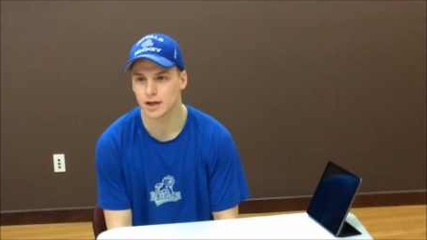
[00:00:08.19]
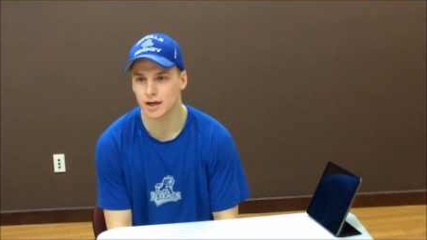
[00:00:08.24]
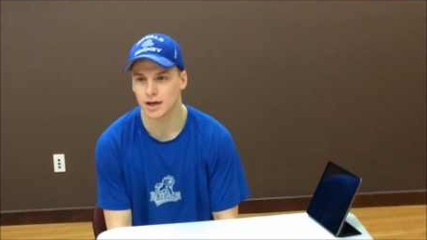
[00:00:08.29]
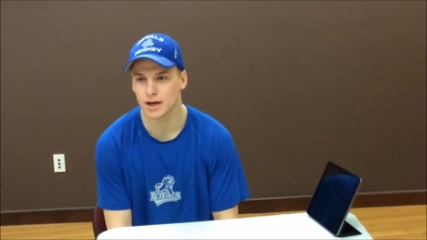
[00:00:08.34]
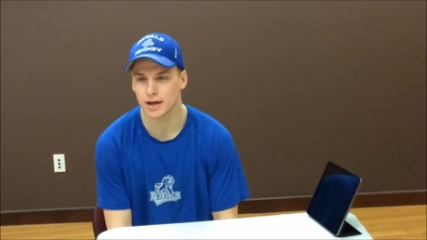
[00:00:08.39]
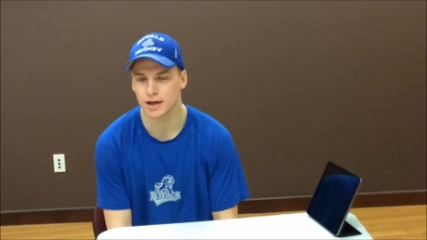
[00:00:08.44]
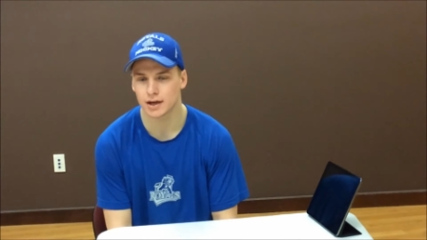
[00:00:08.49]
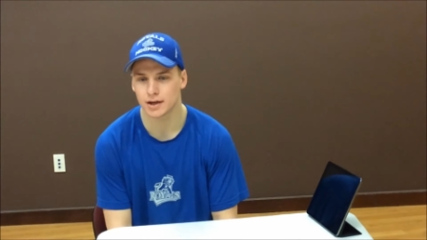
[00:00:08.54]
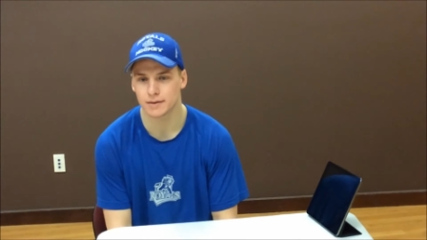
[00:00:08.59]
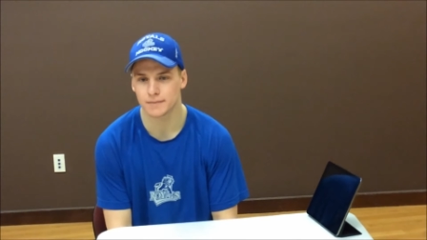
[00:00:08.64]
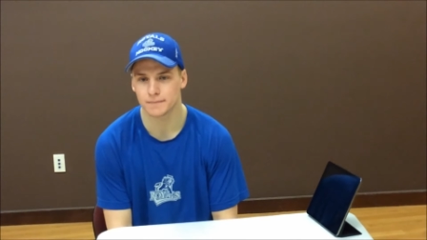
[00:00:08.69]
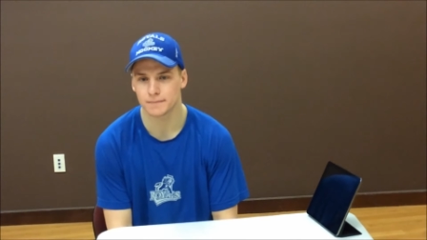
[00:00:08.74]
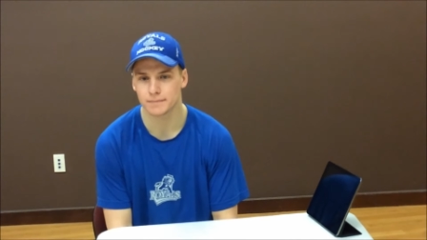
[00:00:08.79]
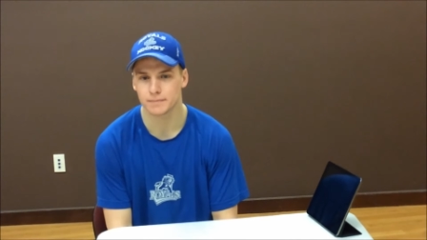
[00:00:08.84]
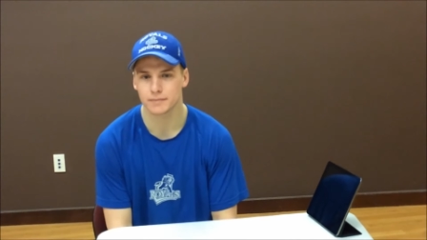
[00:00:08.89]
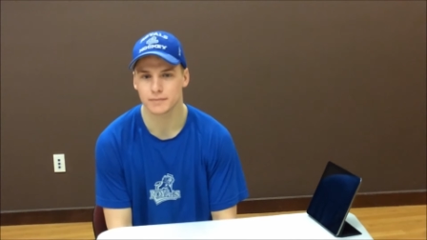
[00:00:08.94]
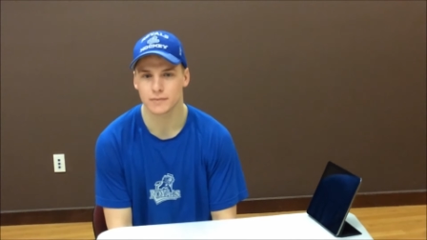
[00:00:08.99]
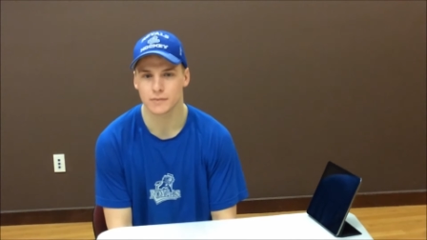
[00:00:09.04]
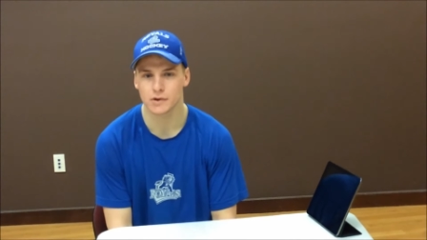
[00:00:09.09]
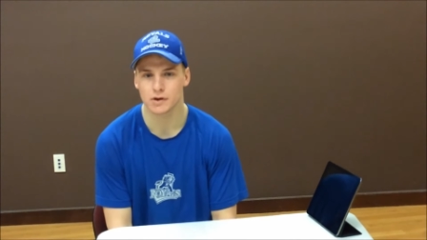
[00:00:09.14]
Um,
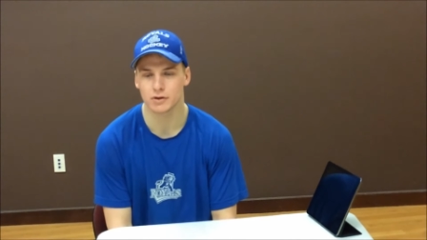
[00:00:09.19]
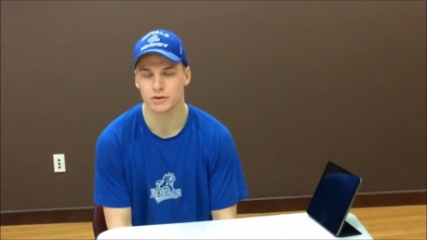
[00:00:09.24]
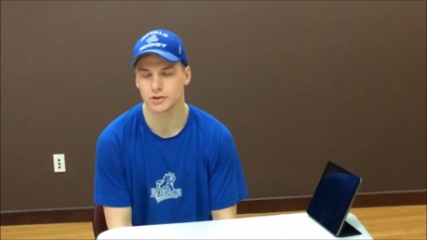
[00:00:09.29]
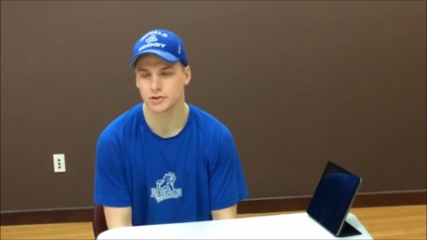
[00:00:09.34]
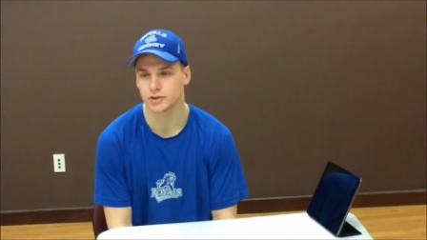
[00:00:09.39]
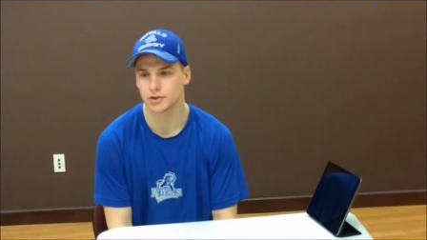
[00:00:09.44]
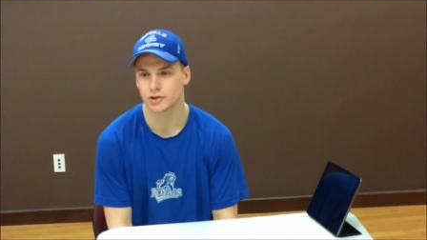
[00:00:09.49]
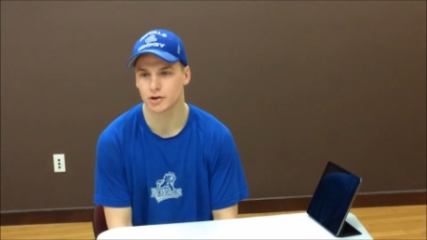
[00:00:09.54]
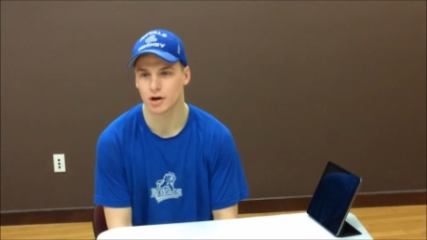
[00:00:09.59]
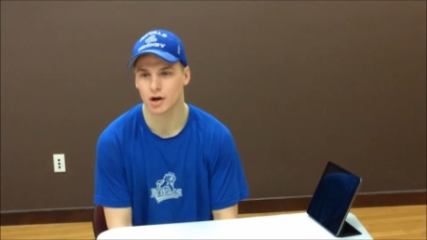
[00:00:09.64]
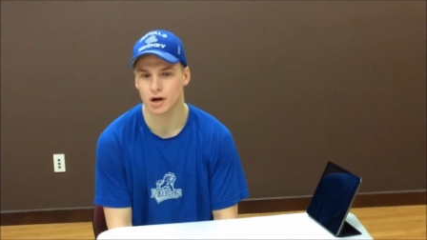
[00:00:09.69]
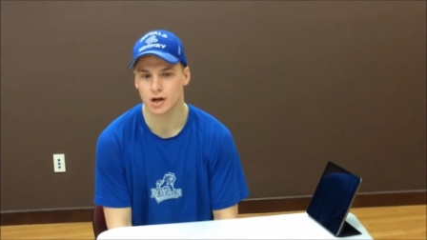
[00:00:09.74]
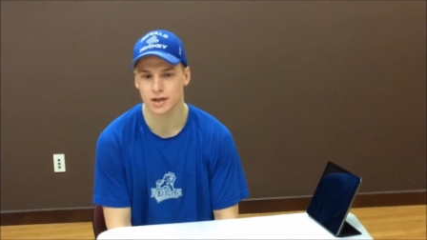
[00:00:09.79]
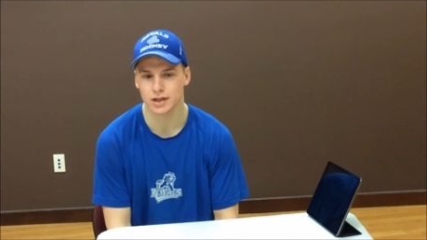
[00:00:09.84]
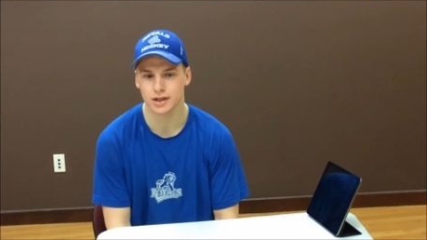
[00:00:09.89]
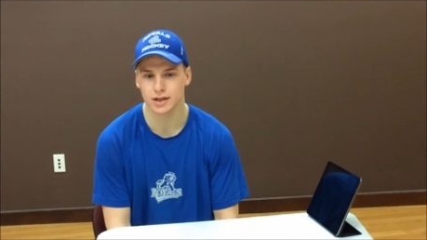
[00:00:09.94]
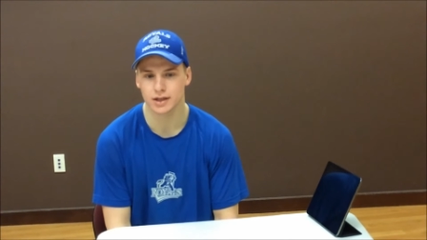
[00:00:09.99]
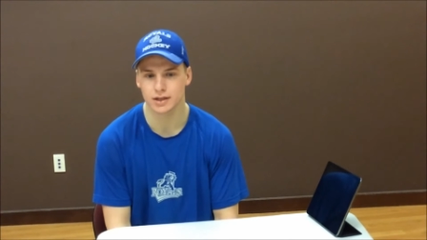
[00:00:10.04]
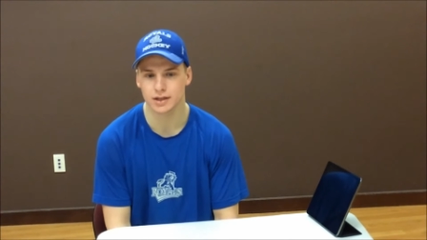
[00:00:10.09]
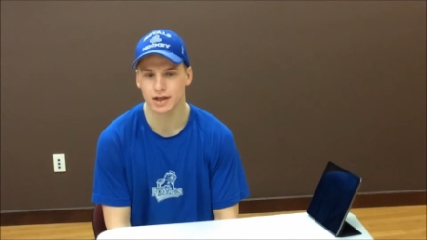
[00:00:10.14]
you know, in junior
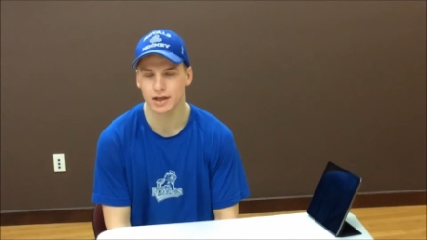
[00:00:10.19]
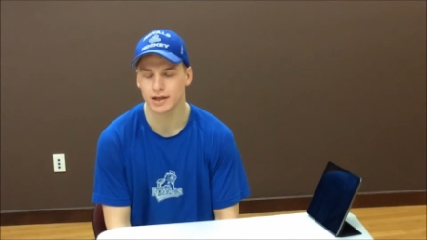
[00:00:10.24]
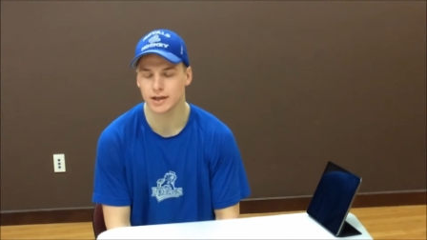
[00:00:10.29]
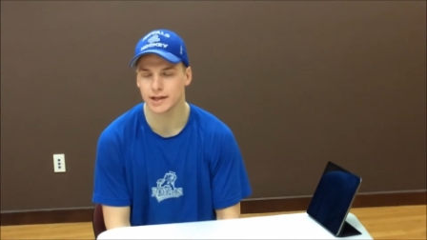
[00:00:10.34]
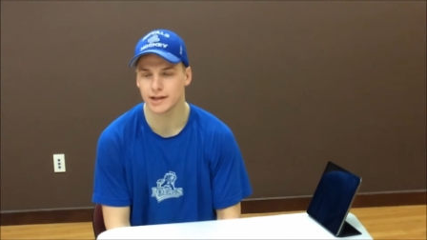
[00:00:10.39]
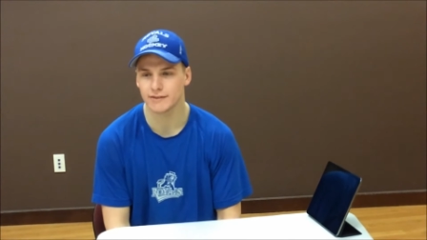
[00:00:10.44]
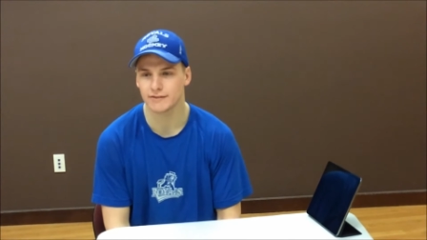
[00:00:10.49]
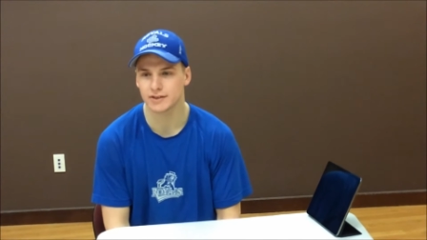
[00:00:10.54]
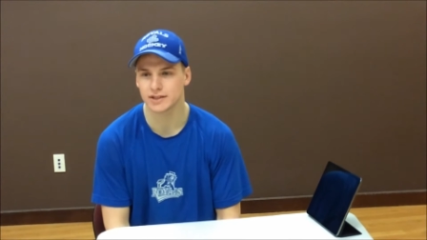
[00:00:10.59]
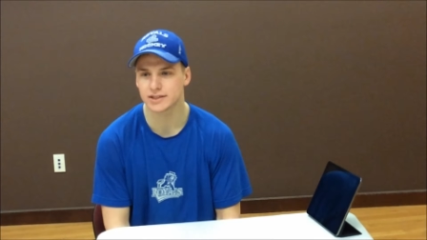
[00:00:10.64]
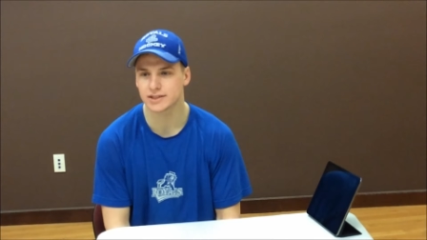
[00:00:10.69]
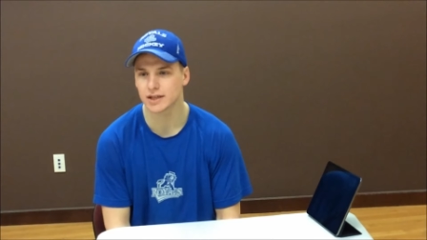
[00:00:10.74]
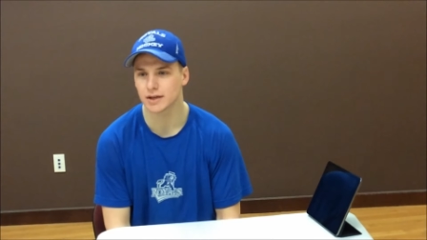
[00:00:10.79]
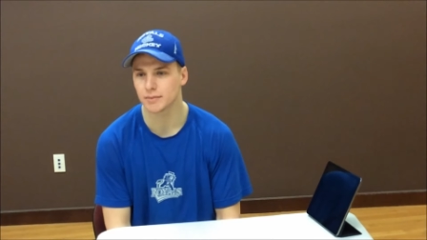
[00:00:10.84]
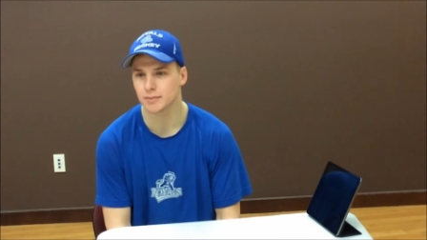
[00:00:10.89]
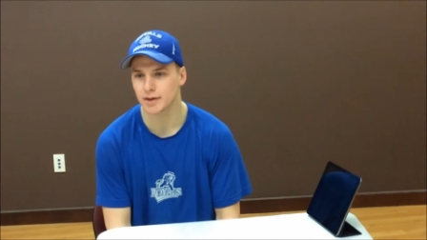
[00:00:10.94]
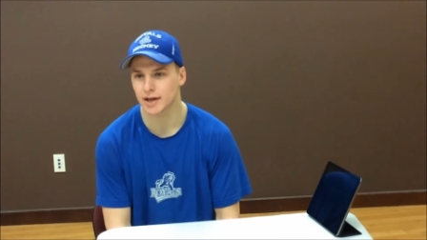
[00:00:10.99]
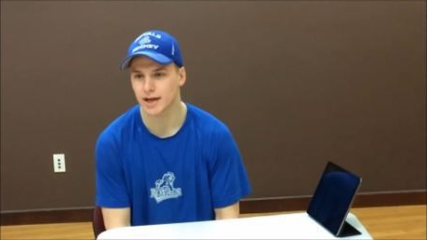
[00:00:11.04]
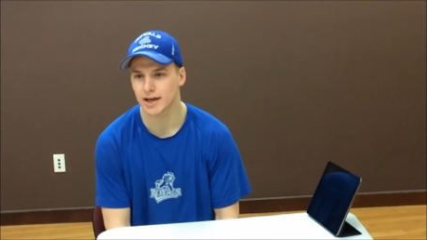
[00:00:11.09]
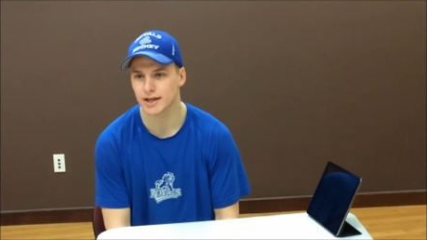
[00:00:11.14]
hockey, and, and even
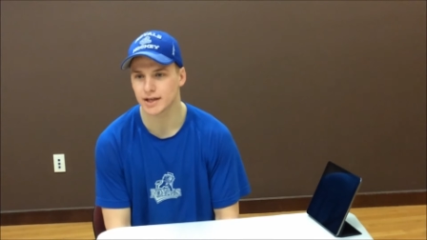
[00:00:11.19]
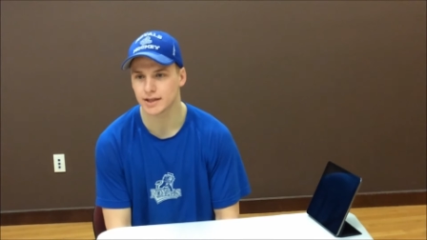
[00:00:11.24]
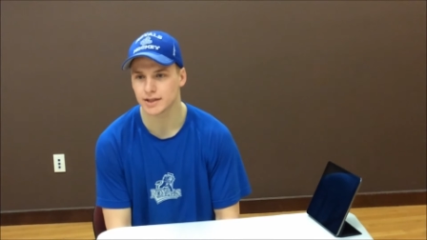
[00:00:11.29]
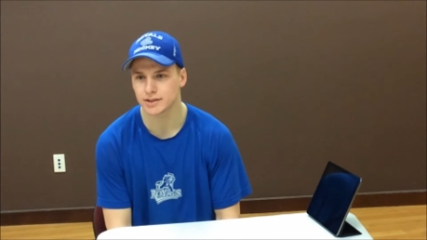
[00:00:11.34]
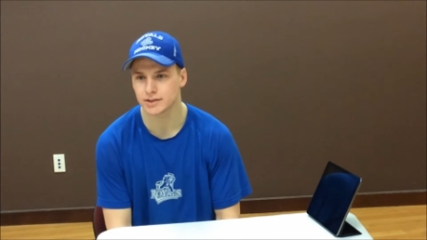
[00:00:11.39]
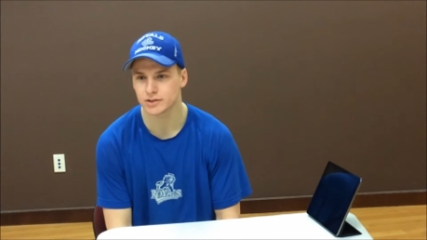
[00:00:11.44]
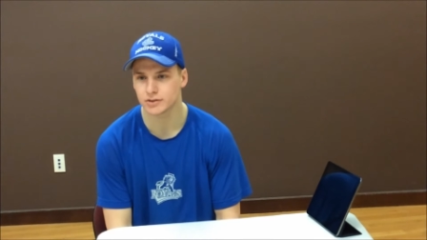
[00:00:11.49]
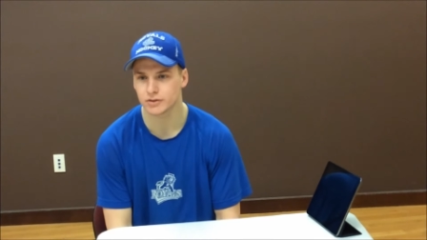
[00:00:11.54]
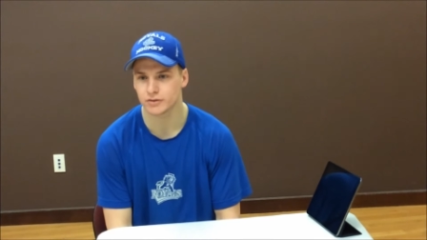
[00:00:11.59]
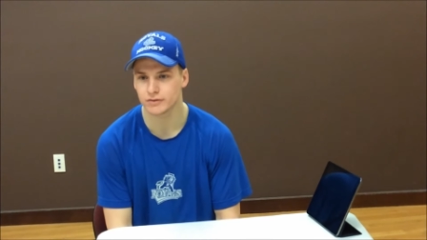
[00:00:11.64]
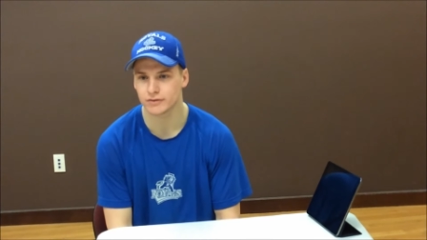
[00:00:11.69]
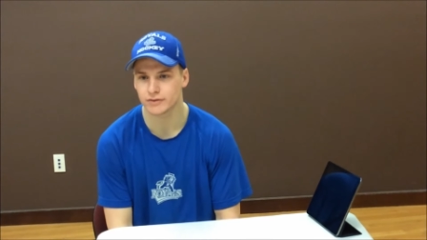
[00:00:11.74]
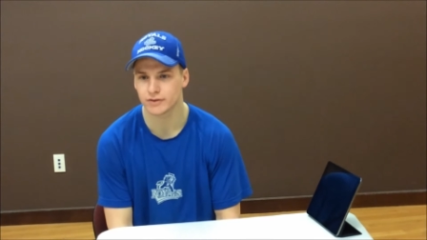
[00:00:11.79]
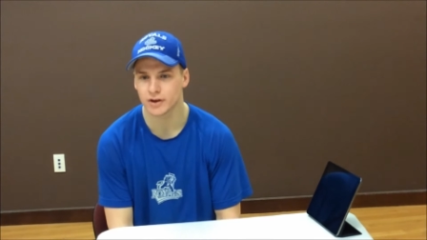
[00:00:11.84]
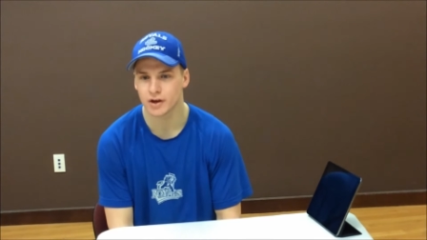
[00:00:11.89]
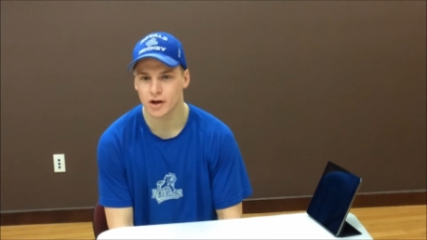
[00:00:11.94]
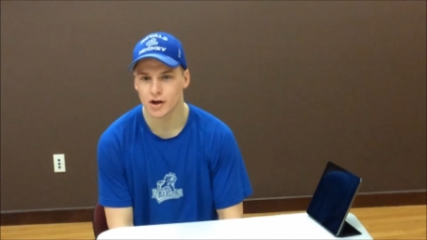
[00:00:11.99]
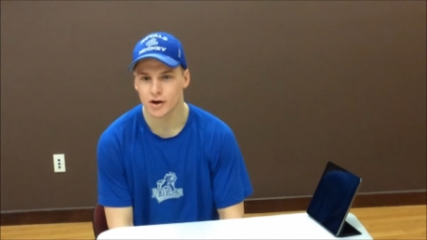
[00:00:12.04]
some guys who've